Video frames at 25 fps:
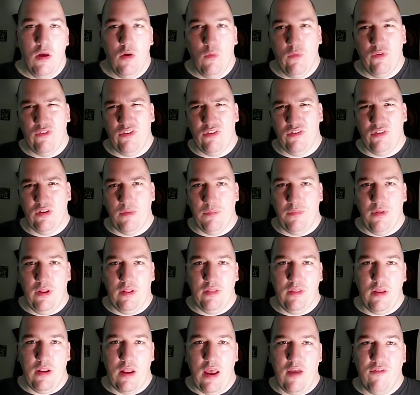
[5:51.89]
which is
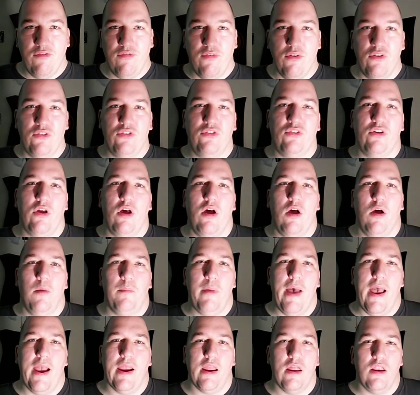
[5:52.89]
something that I first saw
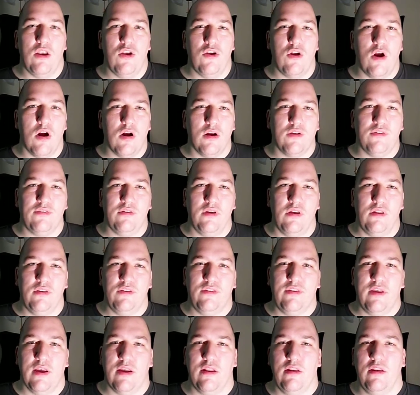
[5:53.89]
back in Dark Sun
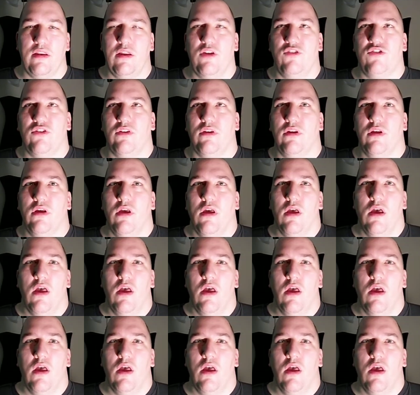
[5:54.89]
2nd edition